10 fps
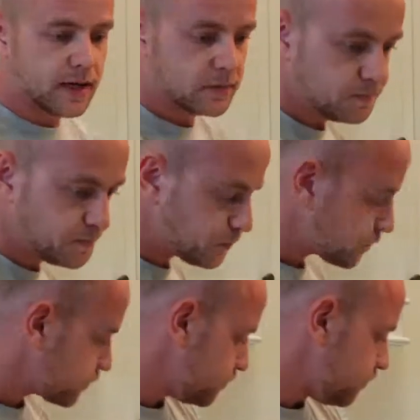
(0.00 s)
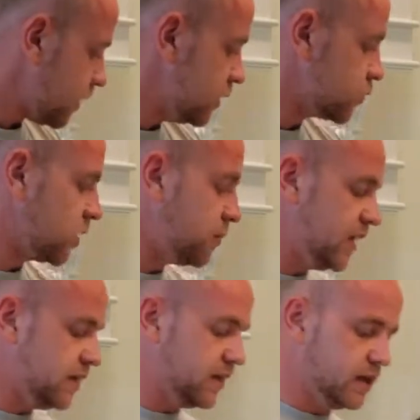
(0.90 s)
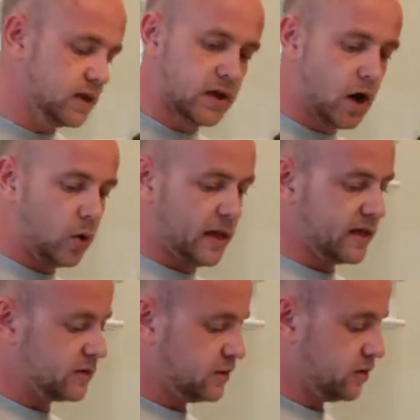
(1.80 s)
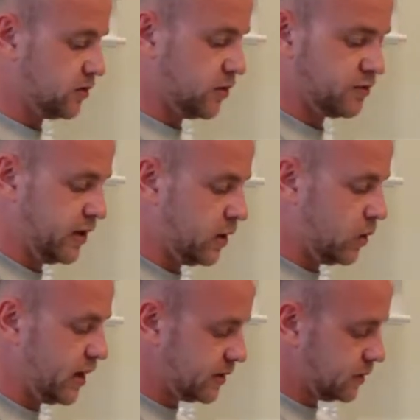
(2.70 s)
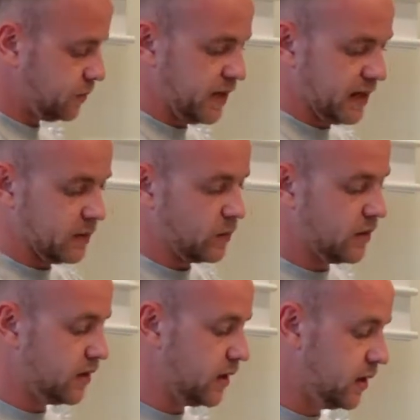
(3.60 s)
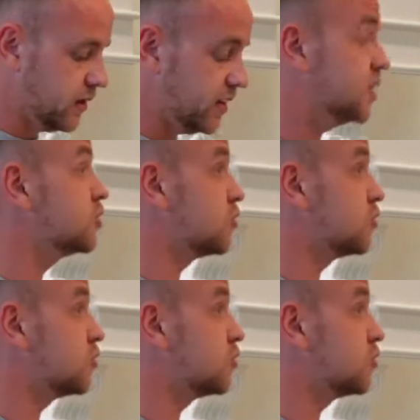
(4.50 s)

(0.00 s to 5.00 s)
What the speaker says: down is we're going to beat the whole eggs. So we've got 3 whole eggs, beating it with the